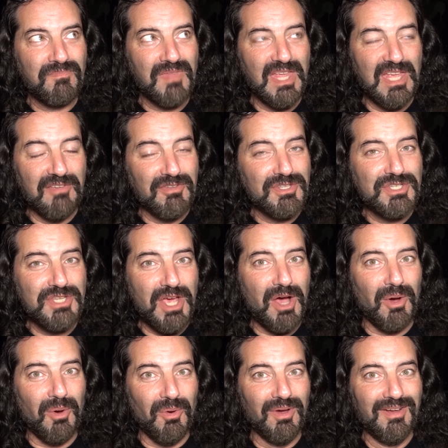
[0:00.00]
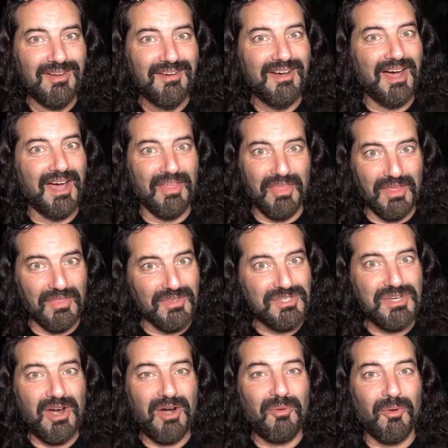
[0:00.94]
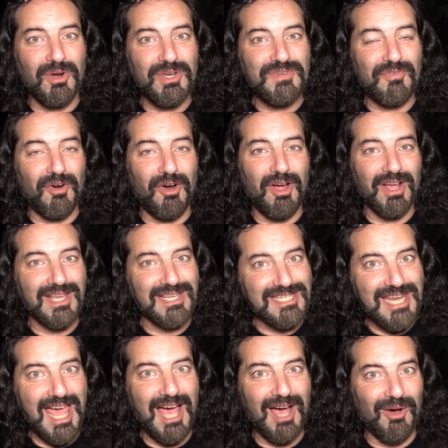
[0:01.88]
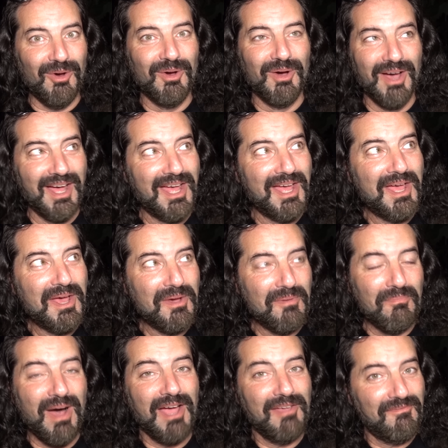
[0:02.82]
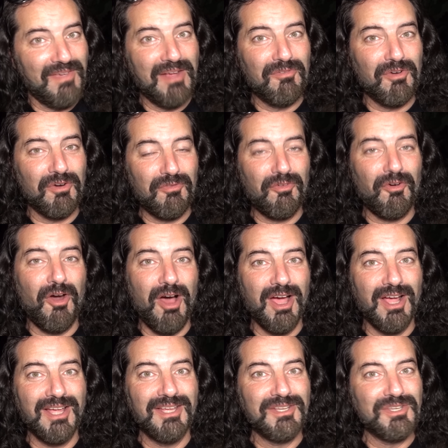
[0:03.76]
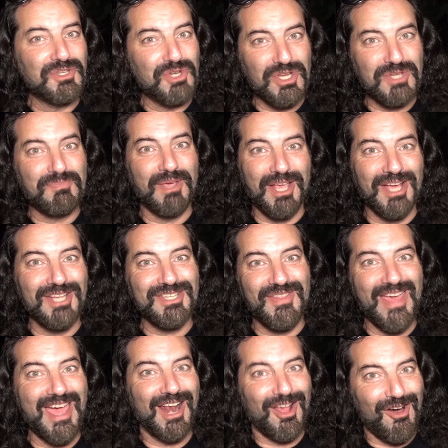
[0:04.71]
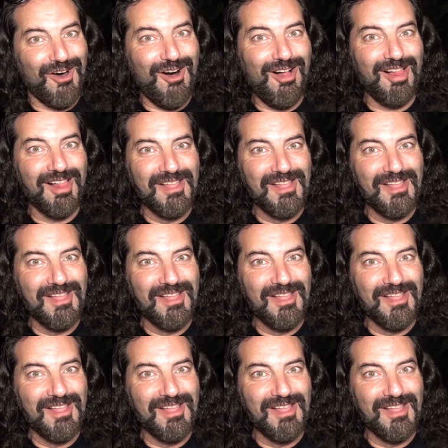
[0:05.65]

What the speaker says: Even so, I think the Star Wars frog is now my favorite frog just because of that call.